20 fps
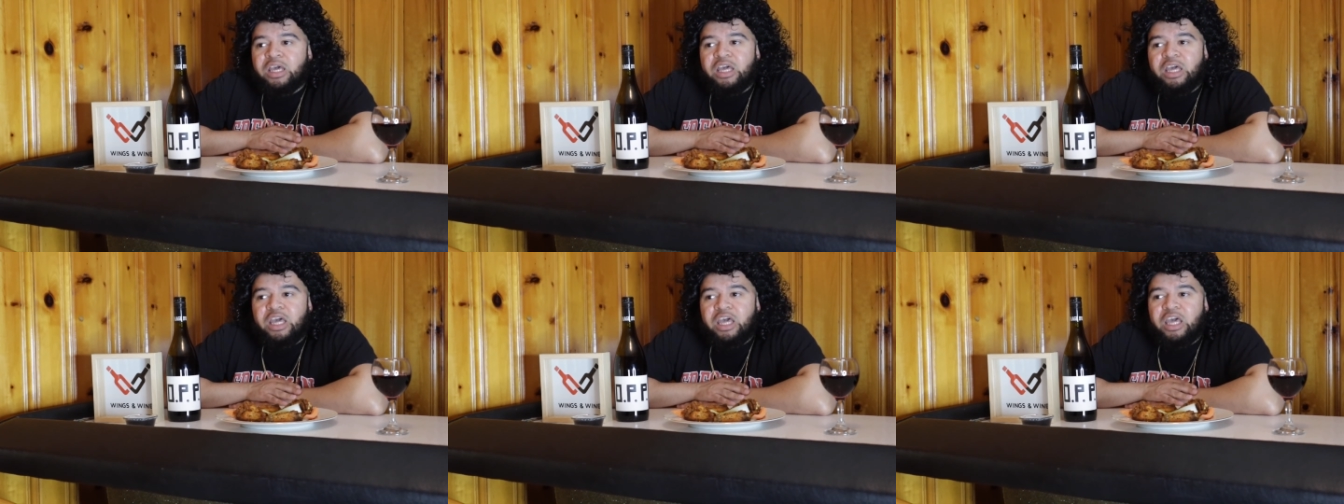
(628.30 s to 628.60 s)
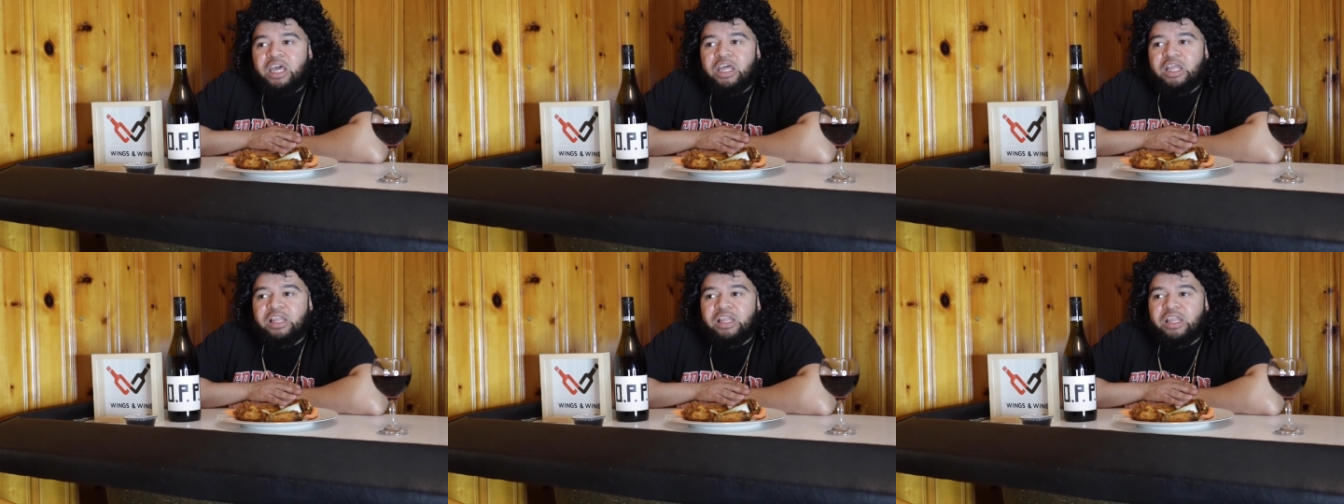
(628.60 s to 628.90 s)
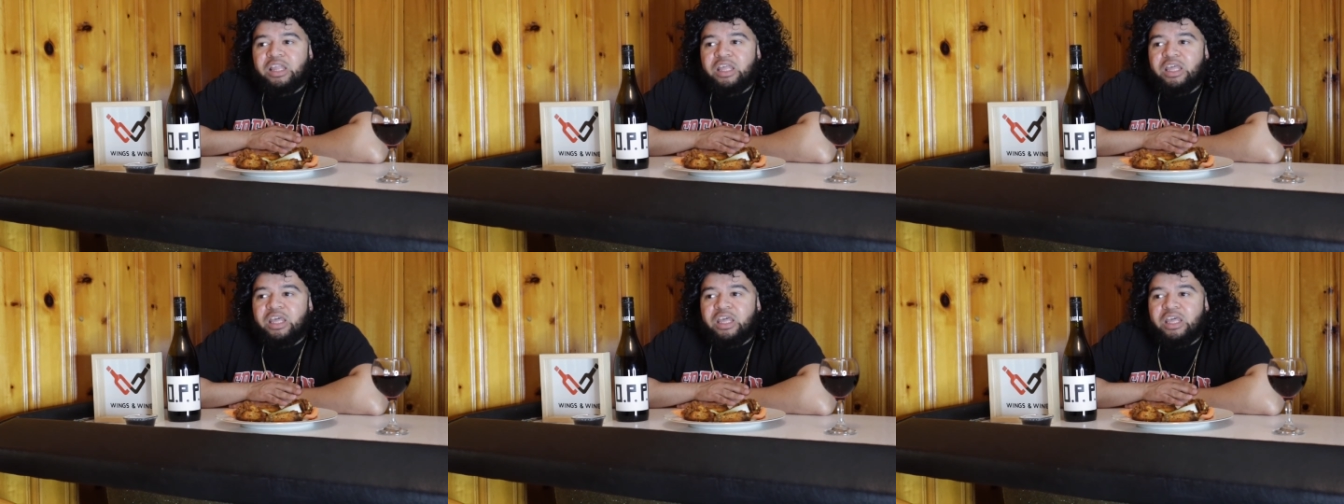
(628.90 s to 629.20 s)

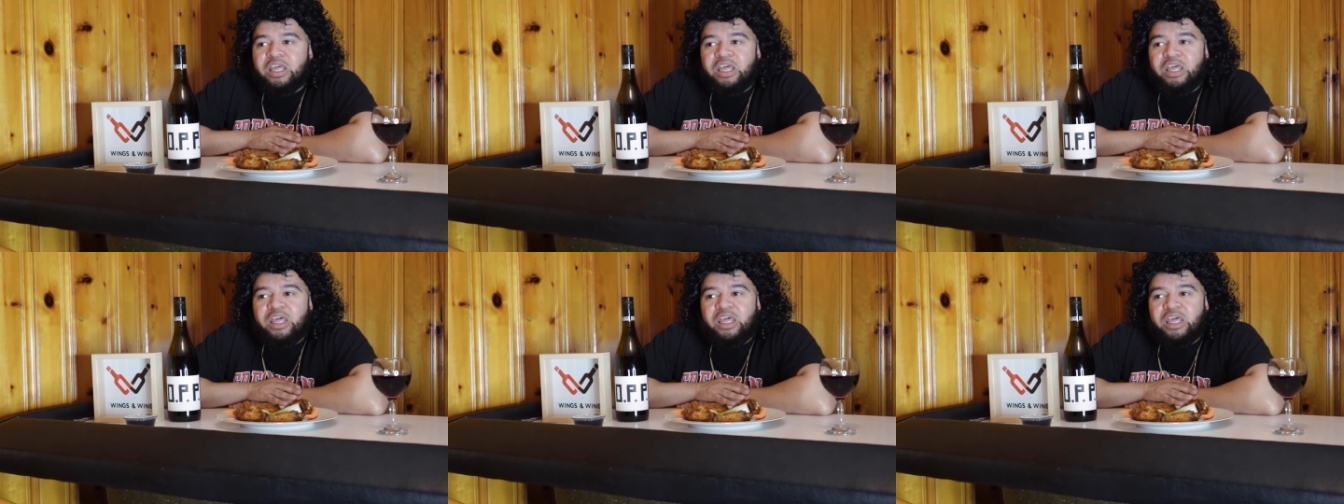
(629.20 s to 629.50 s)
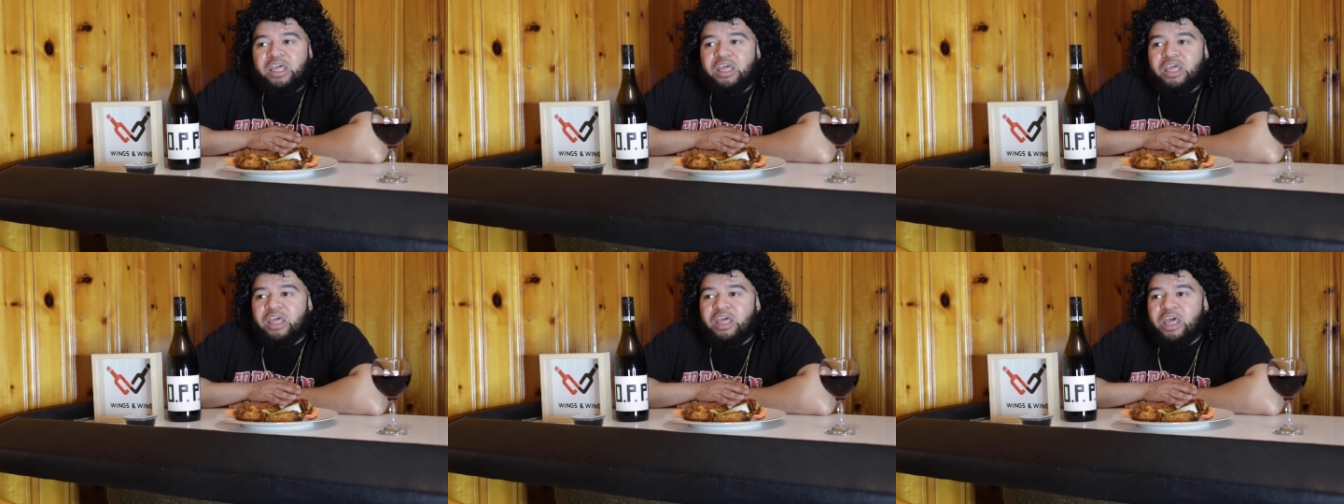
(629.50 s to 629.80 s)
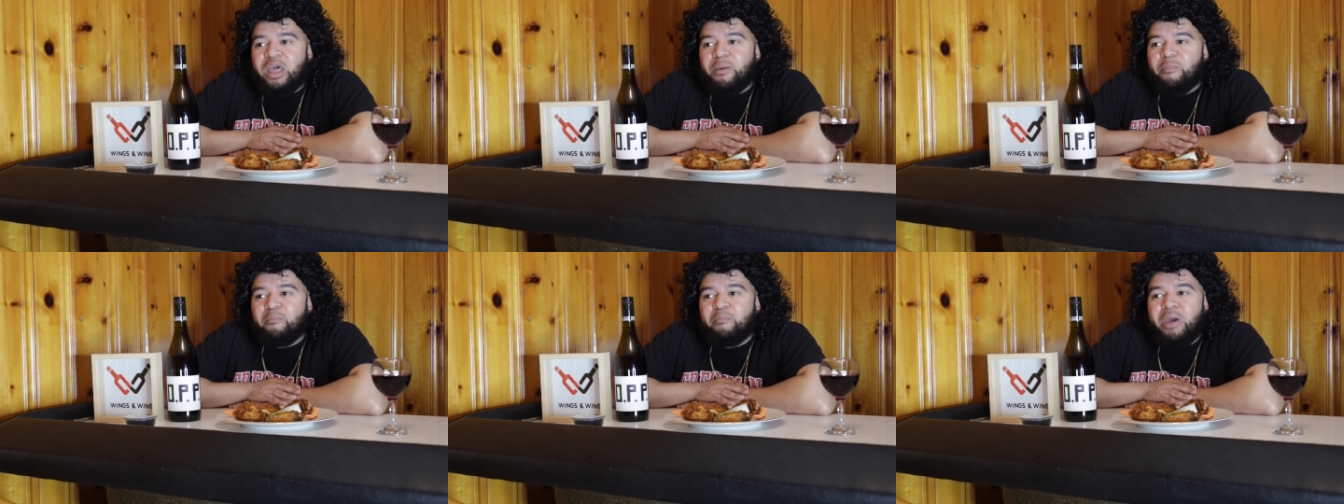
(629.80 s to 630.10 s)

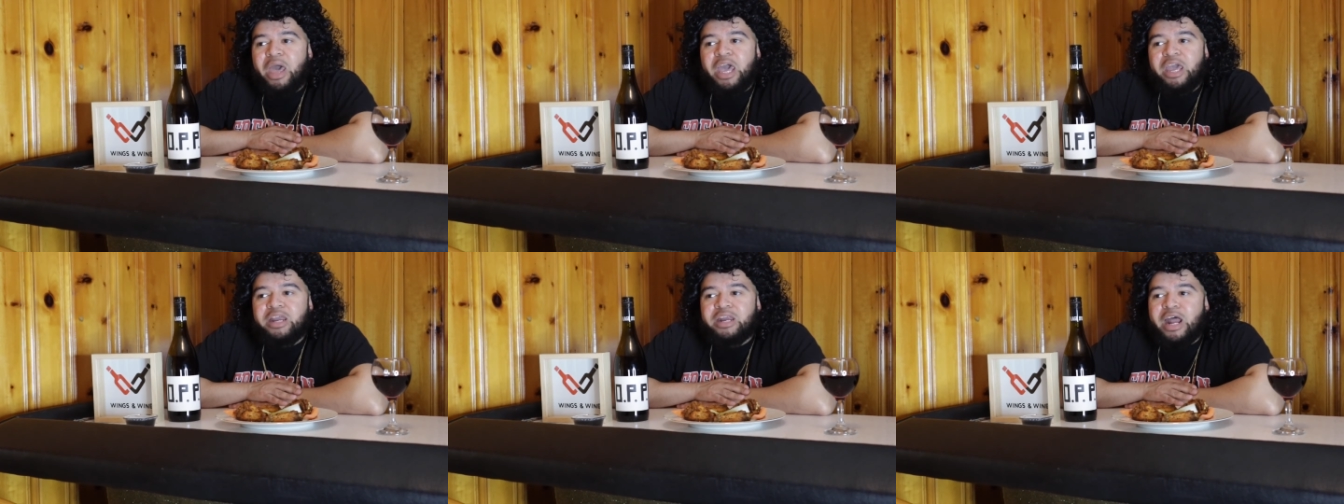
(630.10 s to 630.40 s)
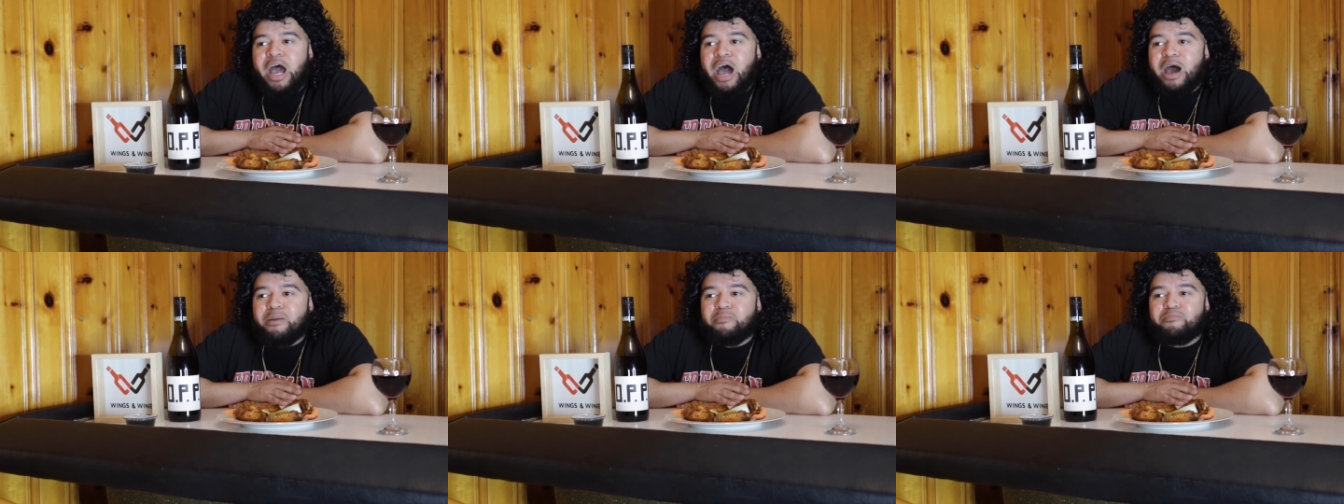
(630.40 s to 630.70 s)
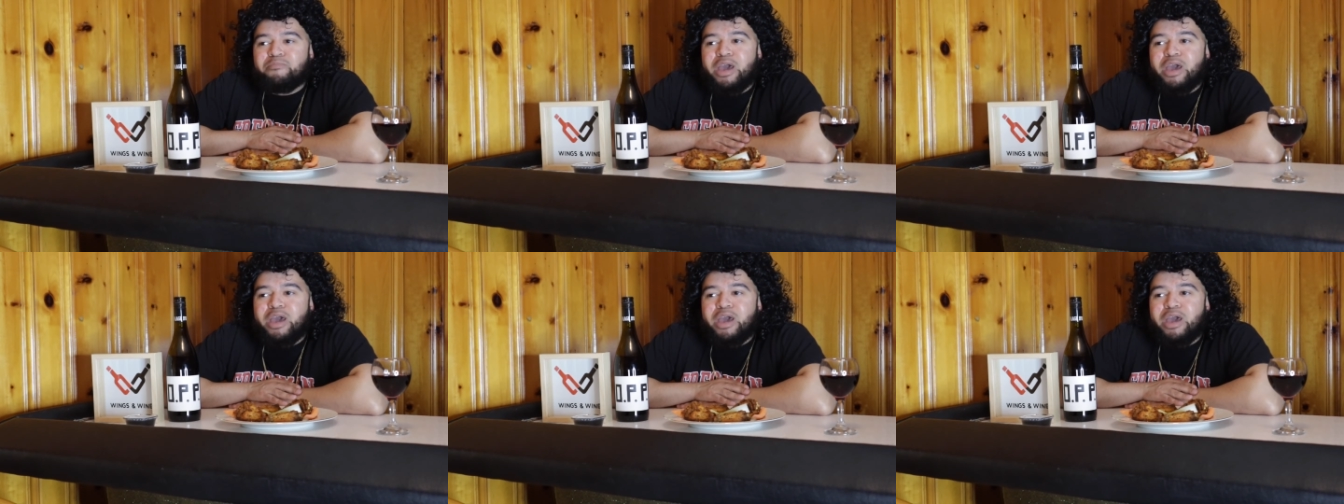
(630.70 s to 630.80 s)
It may not